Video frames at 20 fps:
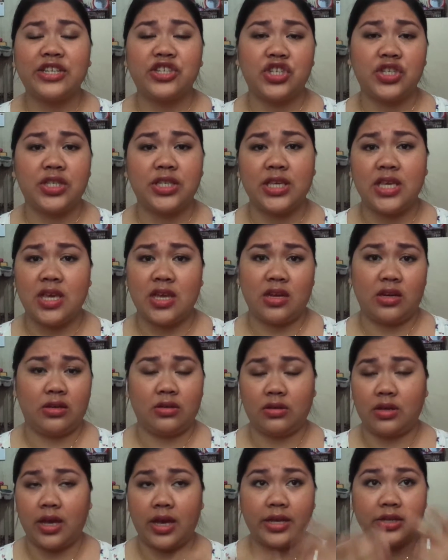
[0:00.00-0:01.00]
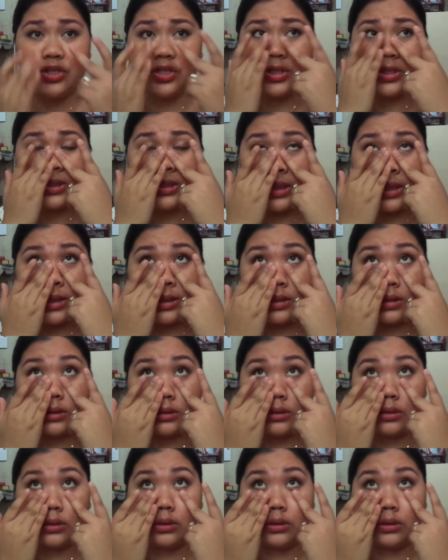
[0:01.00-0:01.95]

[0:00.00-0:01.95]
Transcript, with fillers: I just can't I just can't